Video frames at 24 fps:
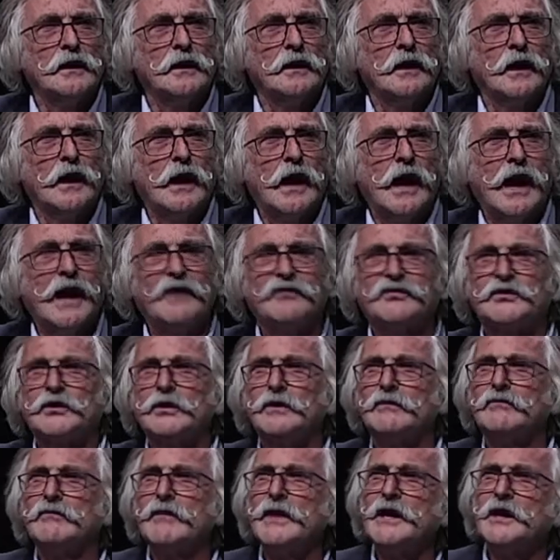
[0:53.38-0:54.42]
after
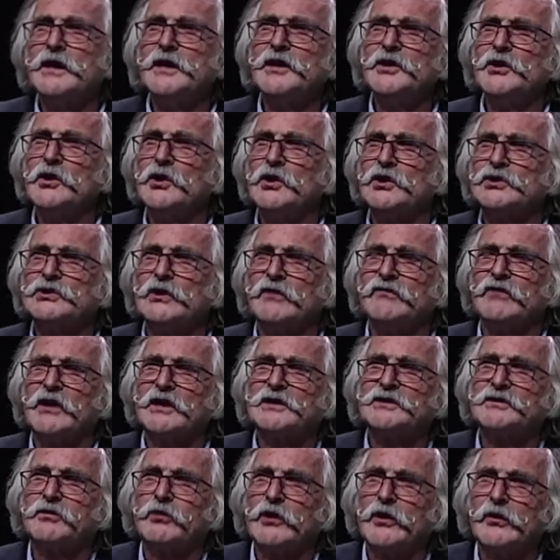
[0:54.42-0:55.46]
many years of
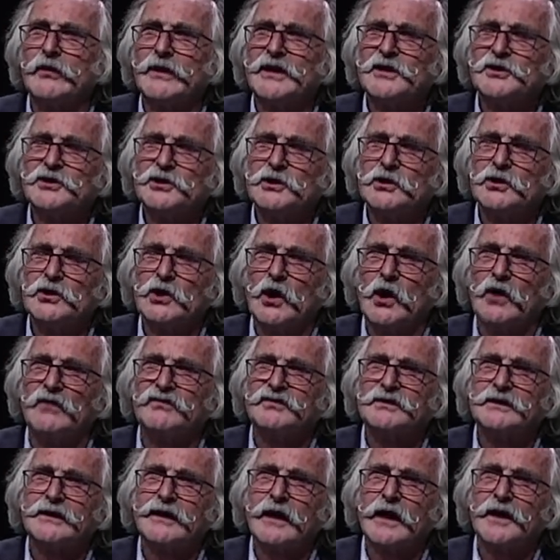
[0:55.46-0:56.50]
exploration of
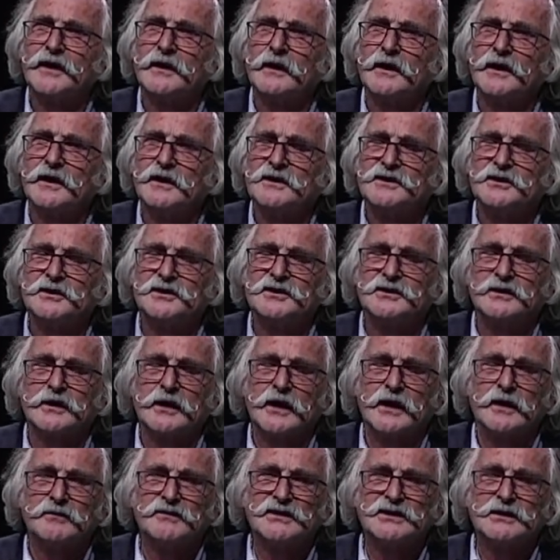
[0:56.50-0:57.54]
sliding
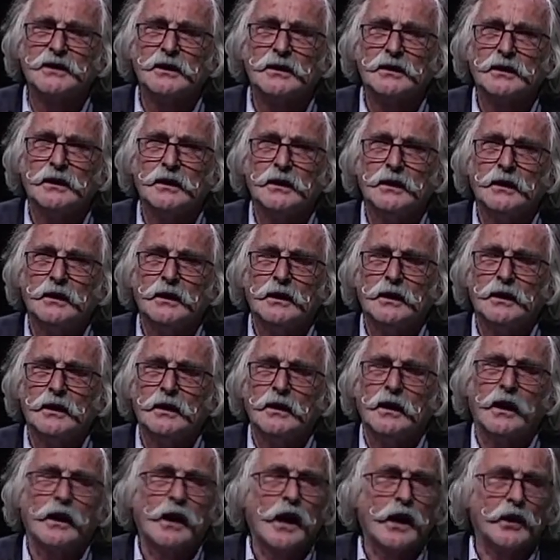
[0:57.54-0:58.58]
systems,
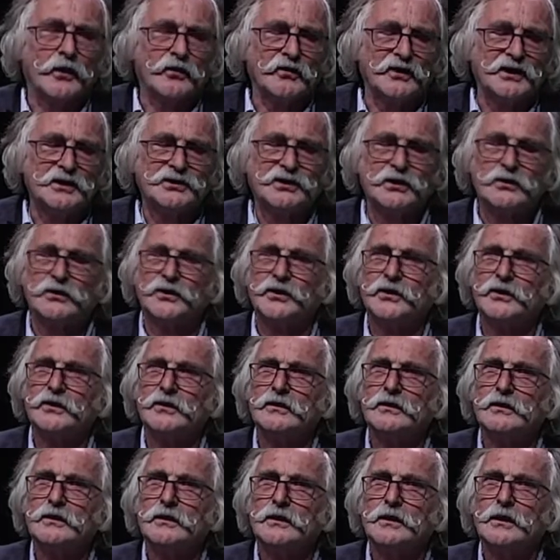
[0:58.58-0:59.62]
I will show you,
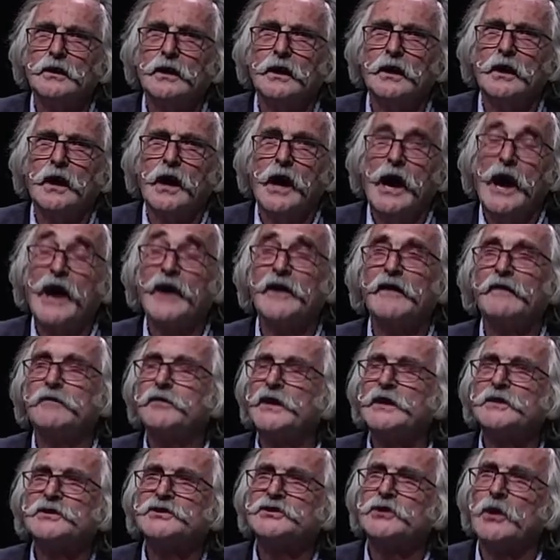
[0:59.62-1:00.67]
I have been
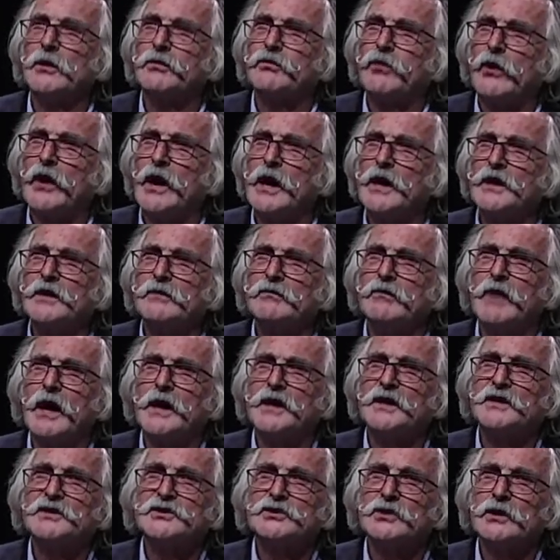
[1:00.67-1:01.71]
surprised by
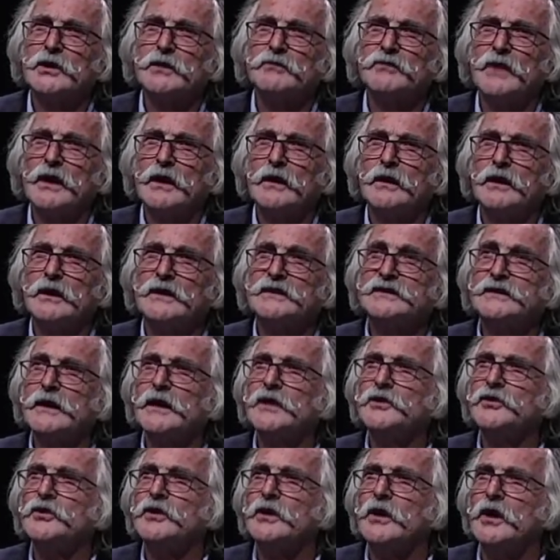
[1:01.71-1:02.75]
some
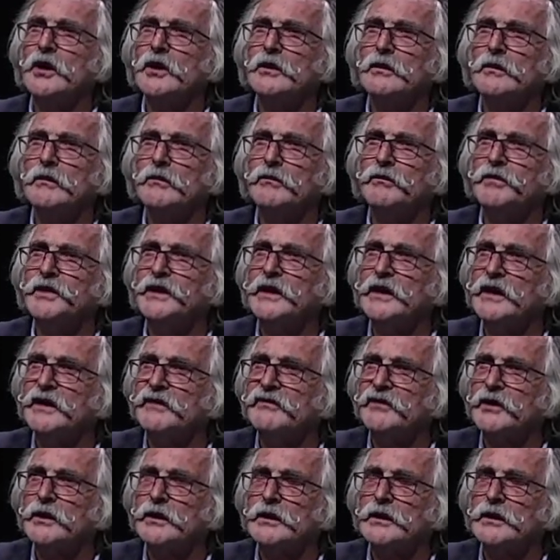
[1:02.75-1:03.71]
cellular behavior.